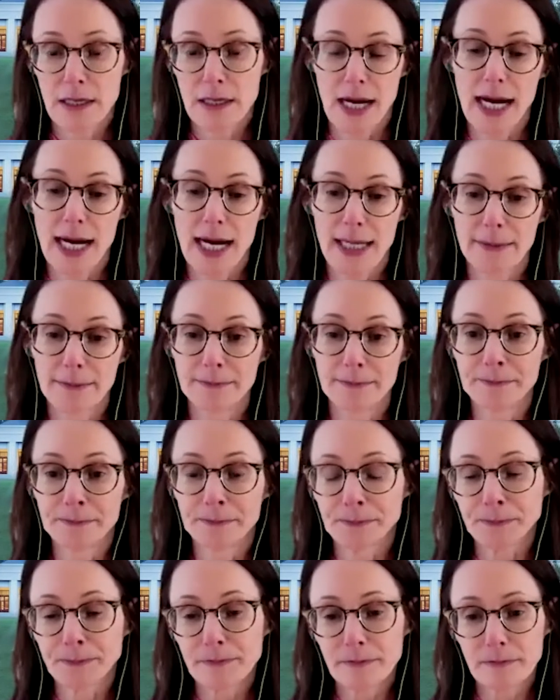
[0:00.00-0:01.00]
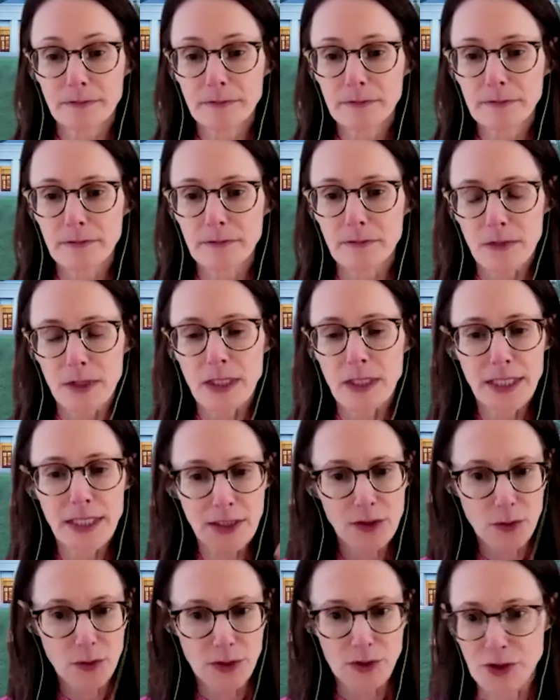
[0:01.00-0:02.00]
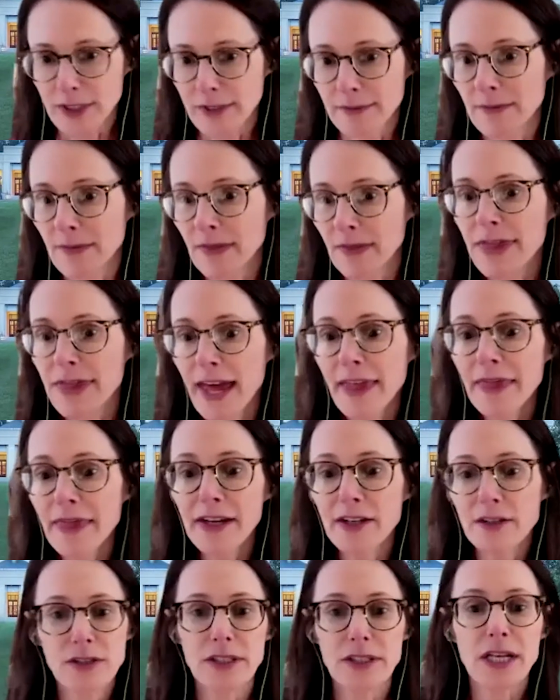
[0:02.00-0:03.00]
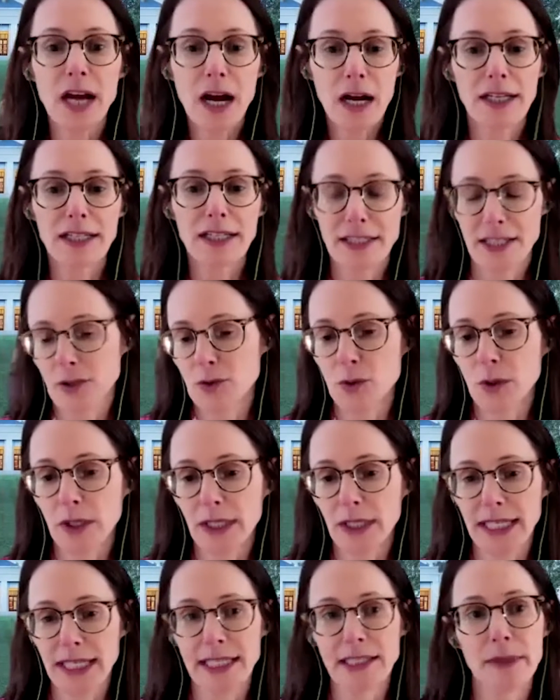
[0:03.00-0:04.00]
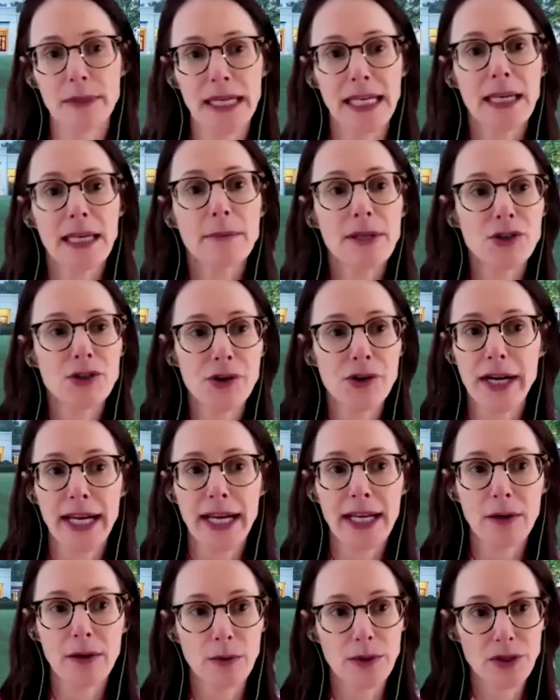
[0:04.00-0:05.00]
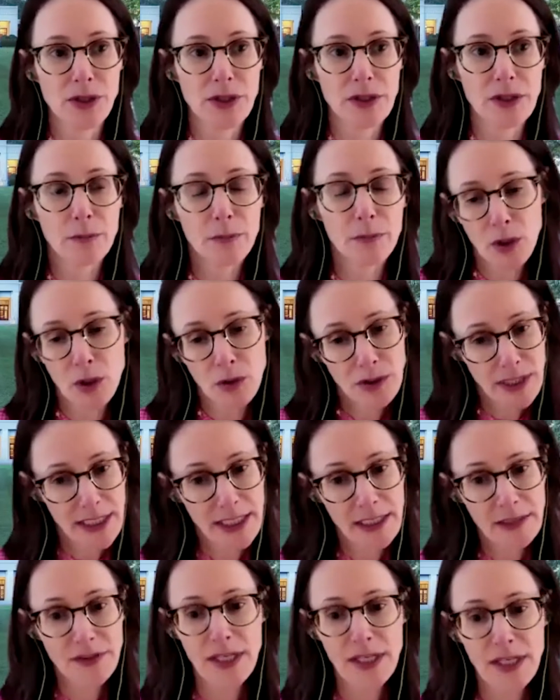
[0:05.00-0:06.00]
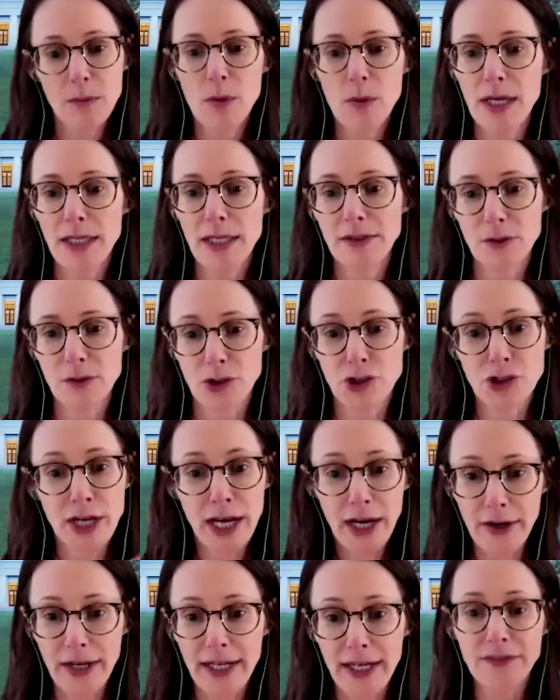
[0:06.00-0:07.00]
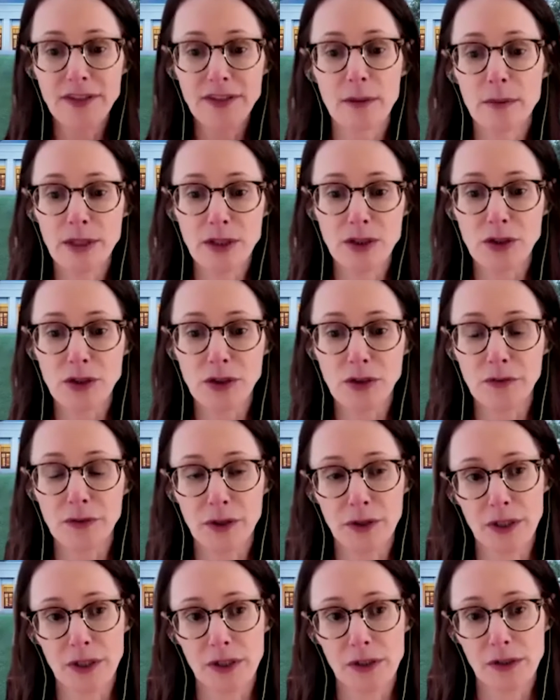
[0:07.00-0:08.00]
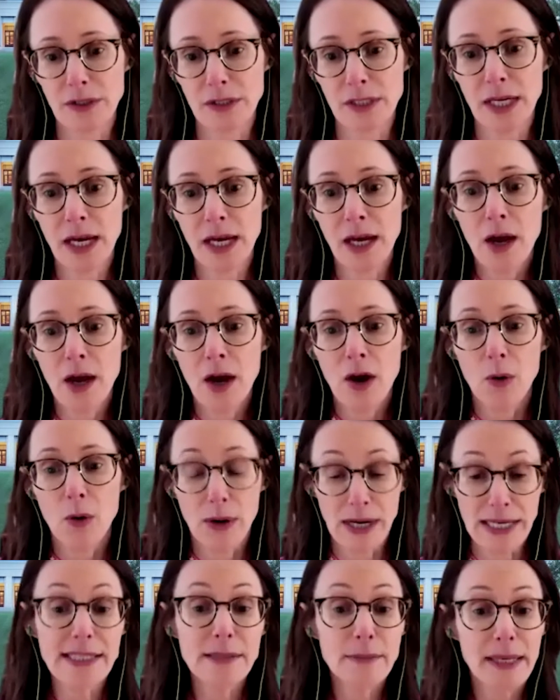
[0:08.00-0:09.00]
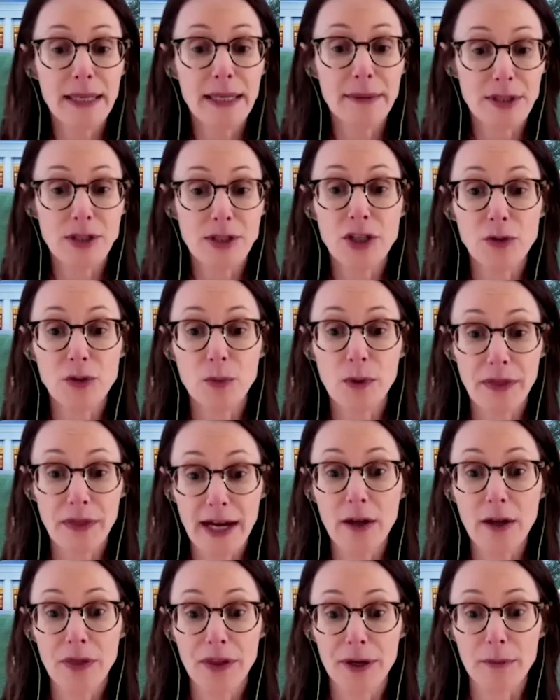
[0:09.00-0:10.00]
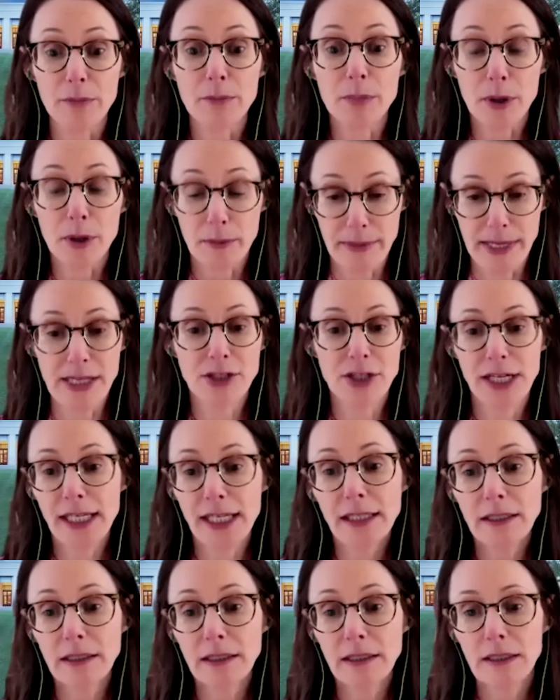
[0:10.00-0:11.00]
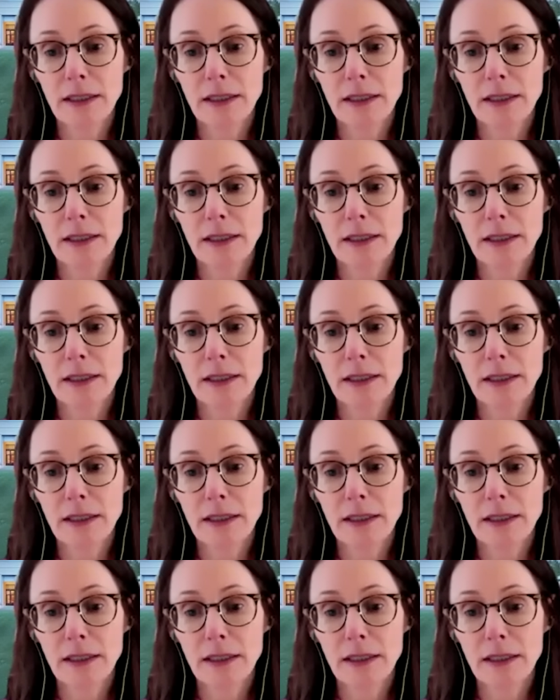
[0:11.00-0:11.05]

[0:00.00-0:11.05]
Sextortion. Then there's non-consensual intimate imagery, which is the posting of someone's or sharing of someone's nude photos or intimate images without their permission.